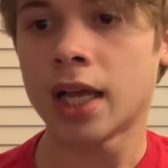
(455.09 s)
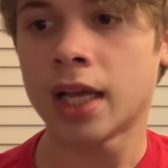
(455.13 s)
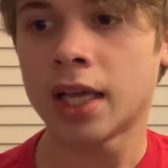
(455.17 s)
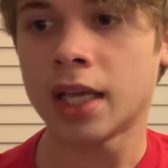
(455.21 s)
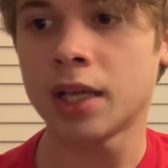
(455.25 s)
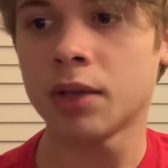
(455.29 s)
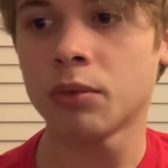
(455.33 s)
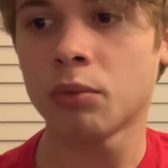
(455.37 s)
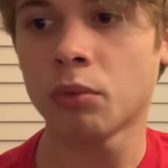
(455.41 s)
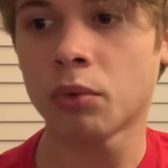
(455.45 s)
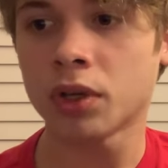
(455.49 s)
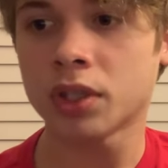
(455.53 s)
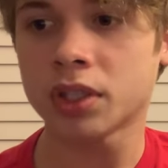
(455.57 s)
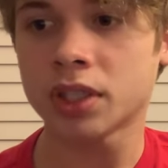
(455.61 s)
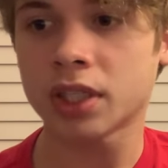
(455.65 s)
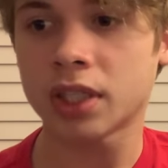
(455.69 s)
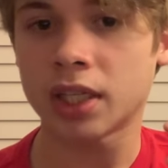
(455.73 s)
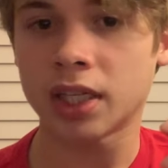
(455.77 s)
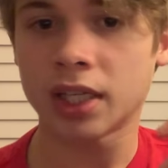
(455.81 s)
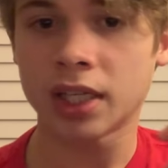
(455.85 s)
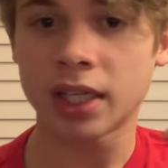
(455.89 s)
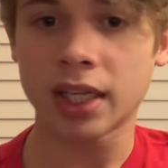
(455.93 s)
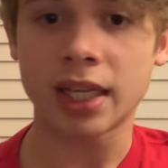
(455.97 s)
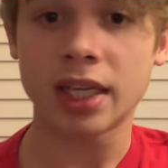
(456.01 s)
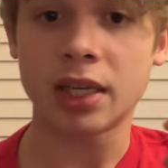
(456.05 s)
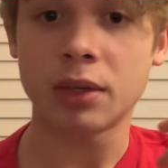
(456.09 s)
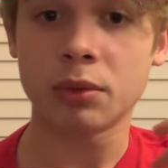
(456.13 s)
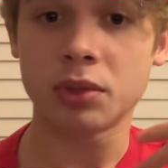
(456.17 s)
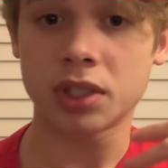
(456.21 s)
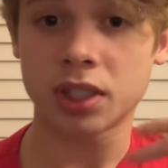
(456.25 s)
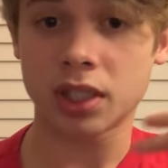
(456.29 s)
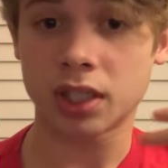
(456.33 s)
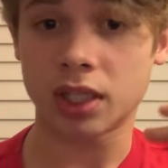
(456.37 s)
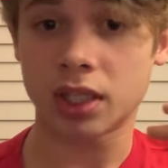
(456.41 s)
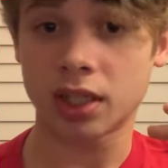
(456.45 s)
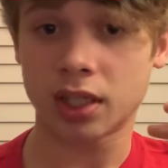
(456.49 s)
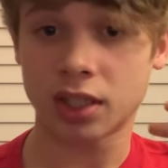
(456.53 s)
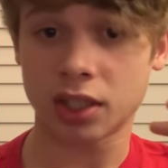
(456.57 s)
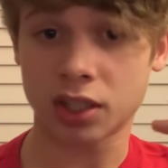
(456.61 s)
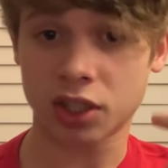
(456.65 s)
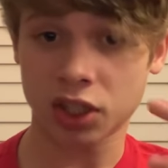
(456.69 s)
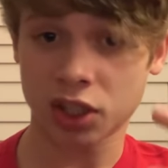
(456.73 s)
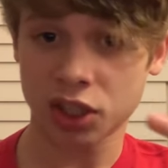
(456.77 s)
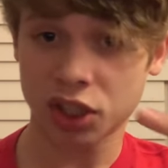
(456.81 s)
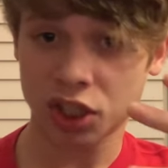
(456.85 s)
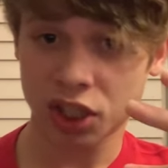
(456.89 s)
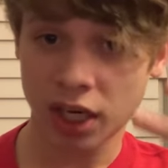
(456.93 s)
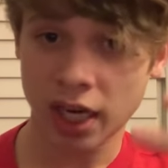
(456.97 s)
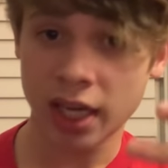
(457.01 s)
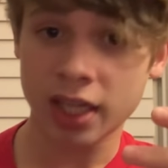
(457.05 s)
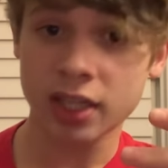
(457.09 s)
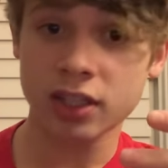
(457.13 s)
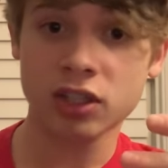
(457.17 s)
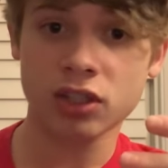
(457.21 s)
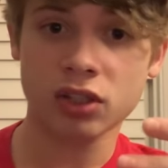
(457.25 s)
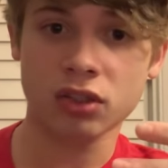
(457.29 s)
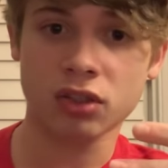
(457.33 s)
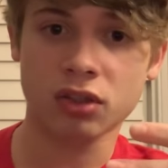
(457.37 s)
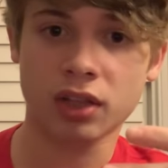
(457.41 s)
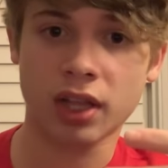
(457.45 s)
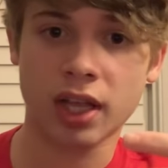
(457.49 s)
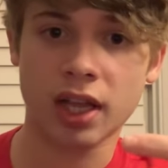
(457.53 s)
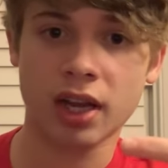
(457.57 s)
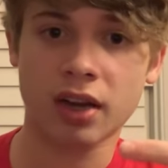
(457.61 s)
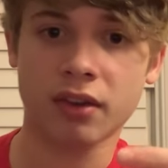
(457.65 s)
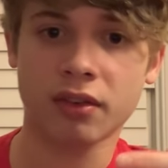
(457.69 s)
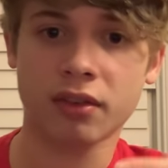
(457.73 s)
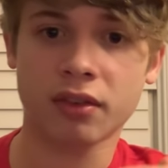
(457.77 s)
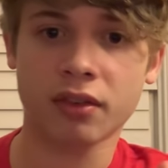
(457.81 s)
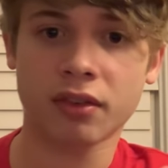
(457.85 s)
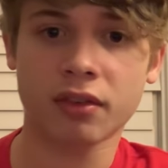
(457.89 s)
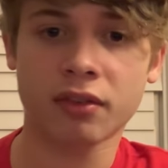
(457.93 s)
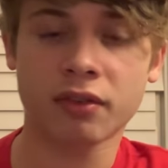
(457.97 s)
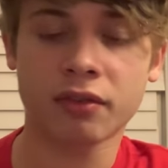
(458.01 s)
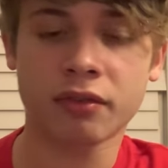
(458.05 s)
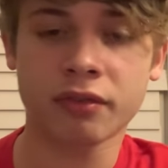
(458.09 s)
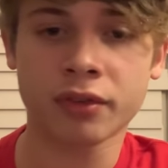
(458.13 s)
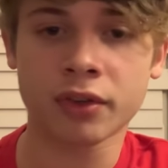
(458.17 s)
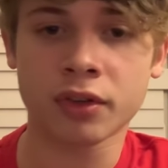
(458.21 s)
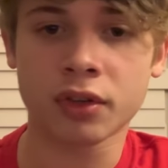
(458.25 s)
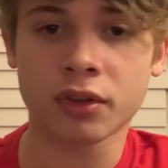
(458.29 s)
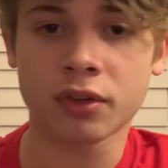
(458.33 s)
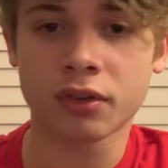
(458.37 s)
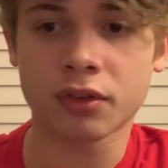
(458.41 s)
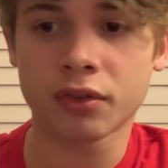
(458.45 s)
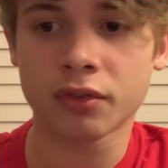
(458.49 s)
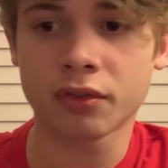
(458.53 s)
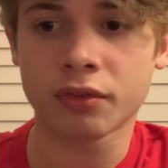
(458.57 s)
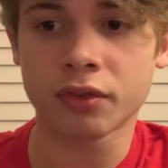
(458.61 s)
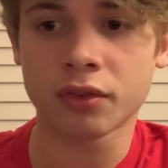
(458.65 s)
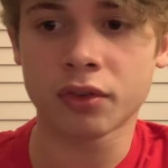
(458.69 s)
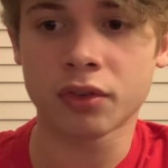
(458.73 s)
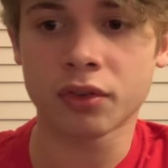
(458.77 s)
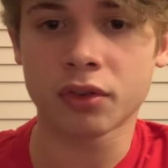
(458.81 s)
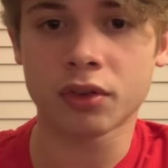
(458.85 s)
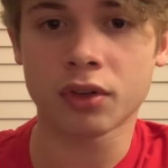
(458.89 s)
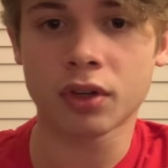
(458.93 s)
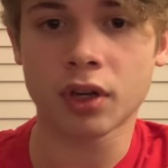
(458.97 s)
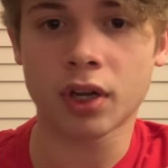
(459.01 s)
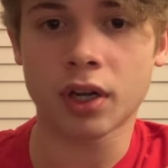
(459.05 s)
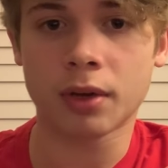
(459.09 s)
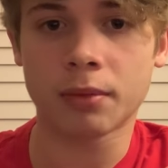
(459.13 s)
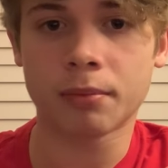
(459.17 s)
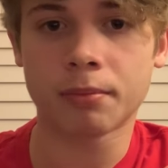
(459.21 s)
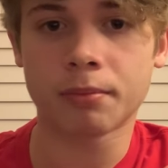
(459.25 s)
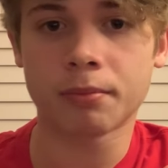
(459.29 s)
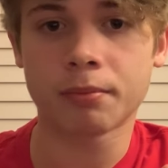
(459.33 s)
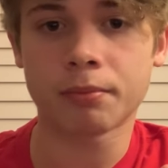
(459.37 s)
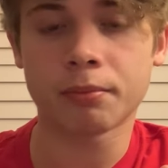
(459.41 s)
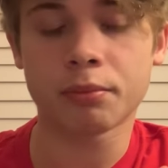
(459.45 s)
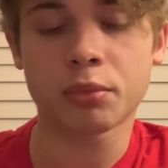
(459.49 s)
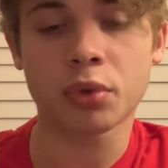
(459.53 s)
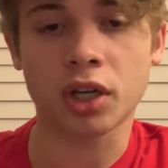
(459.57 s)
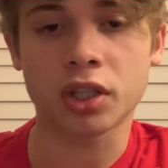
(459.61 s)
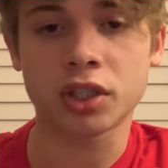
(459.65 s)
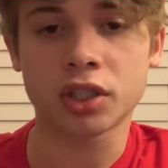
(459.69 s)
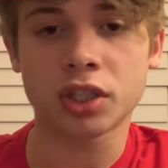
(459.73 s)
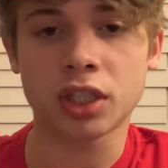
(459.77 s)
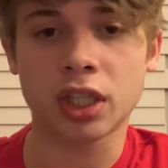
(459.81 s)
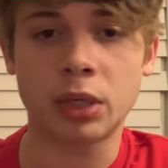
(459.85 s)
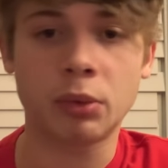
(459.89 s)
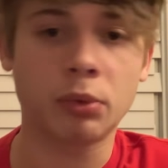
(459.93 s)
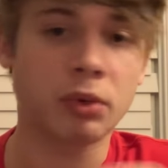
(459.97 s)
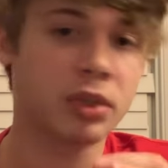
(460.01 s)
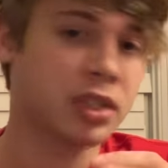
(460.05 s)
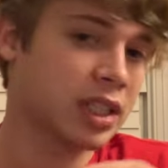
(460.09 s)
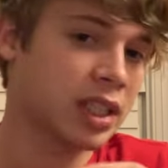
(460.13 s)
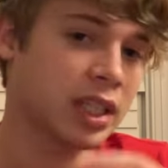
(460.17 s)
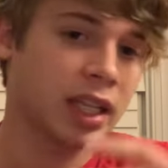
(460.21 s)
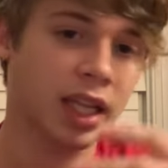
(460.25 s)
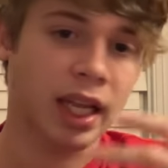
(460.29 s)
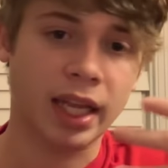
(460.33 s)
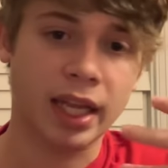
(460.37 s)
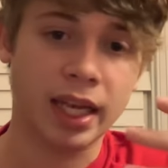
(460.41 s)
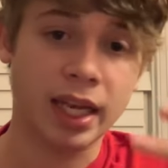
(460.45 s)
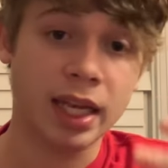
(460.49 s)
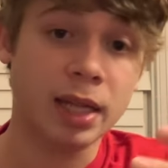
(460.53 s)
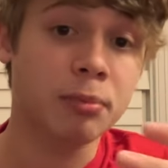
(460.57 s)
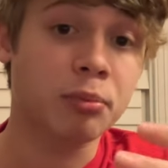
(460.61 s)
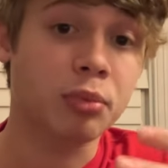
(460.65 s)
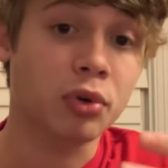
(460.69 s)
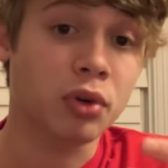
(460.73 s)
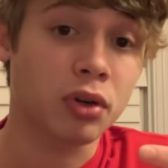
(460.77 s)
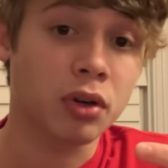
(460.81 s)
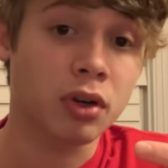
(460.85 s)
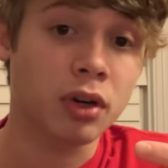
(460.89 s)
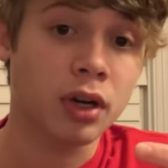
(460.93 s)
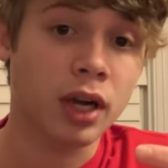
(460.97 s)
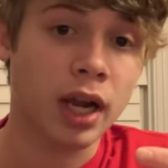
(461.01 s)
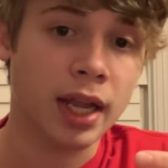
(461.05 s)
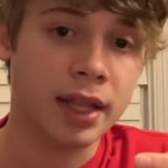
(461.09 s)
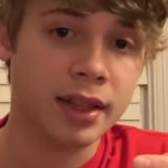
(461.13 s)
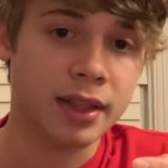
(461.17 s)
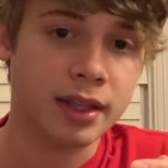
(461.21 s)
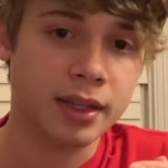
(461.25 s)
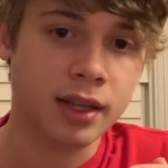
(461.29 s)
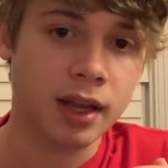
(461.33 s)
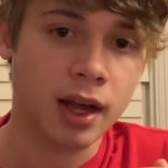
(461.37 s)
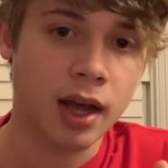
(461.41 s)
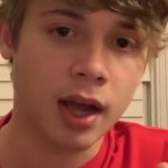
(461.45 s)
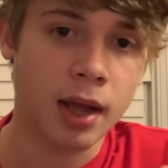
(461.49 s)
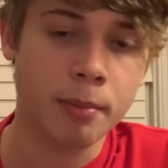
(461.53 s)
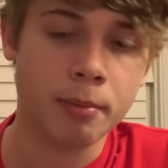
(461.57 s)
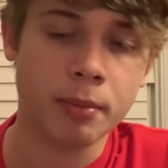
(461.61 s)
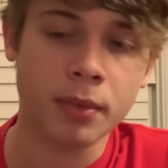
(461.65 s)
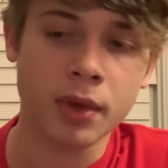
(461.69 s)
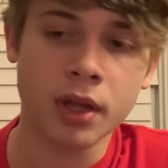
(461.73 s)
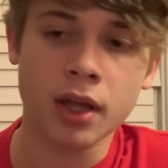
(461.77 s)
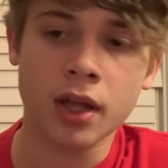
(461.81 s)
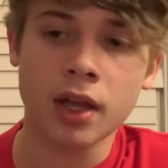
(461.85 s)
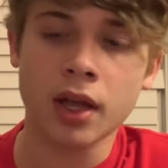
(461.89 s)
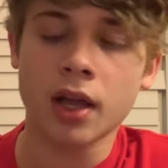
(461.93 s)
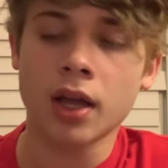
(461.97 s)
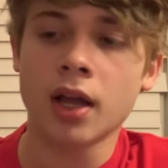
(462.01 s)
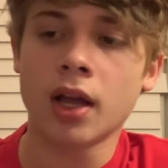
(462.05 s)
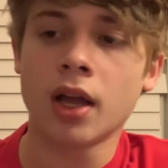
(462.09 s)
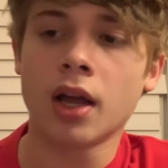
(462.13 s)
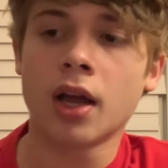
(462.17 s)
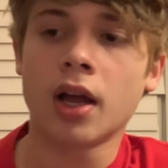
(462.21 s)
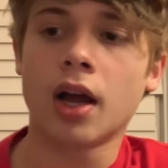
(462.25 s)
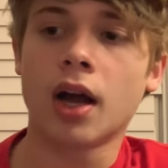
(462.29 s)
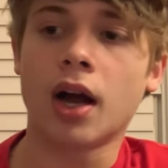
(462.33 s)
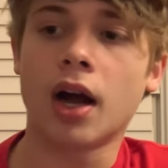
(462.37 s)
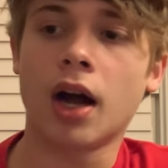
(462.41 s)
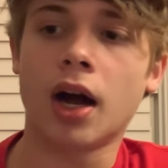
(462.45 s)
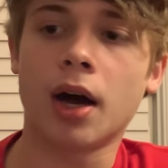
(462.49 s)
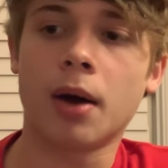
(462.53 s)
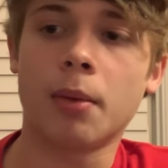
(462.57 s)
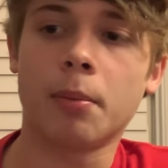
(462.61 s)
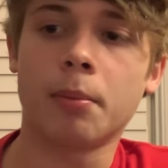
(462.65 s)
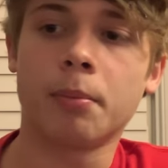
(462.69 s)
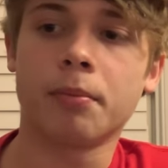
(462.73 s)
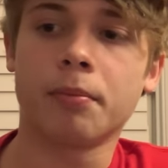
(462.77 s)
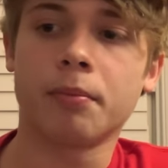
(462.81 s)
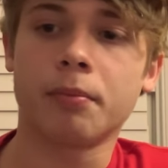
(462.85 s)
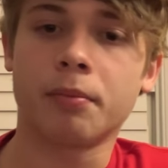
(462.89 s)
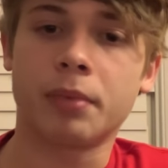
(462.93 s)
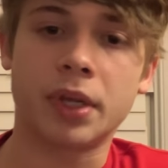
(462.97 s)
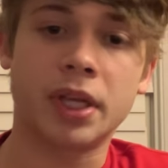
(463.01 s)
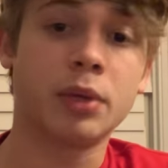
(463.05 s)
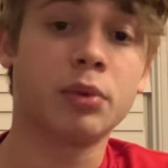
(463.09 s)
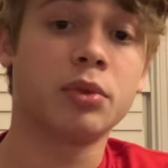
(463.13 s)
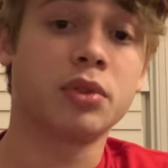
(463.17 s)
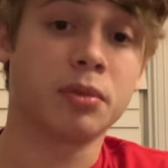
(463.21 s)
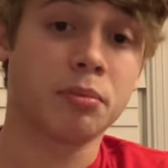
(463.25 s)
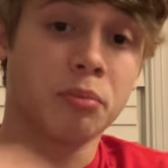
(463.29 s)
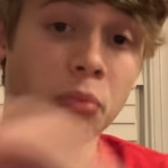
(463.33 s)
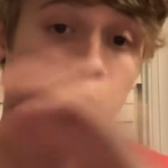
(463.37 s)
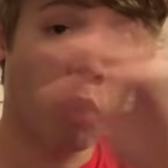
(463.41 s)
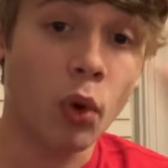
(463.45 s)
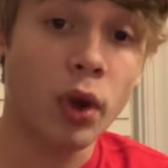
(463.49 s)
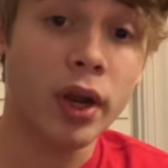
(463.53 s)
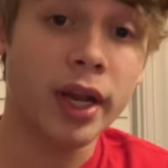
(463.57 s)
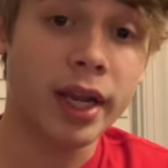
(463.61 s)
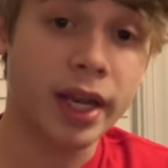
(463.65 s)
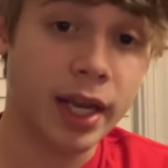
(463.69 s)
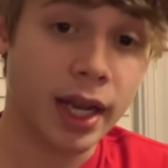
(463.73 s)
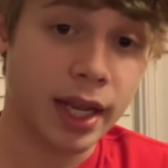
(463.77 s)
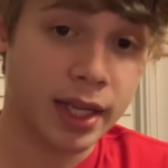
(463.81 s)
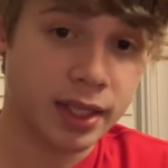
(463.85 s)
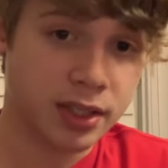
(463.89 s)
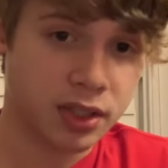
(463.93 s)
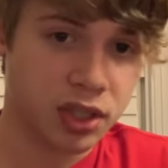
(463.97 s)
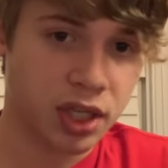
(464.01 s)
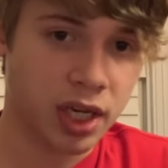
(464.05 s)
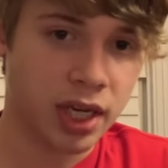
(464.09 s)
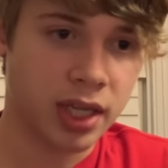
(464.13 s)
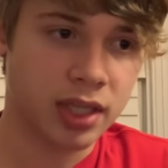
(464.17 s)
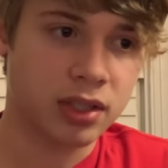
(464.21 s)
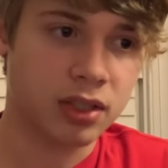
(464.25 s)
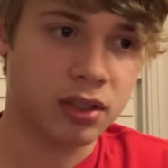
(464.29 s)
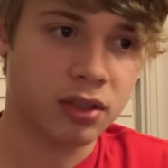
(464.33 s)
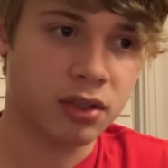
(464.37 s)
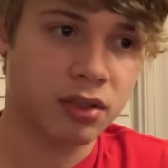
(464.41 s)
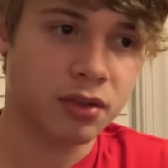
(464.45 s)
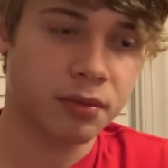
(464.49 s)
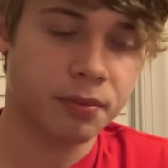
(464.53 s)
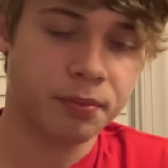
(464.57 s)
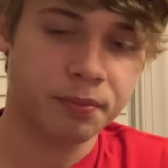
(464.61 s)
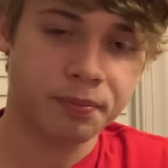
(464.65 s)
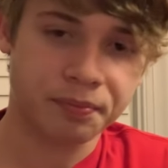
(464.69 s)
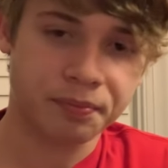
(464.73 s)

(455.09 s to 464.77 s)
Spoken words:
He wasn't, again, he was a chancellor there for Prussia. He wasn't like an emperor at the time. But he was appointed as chancellor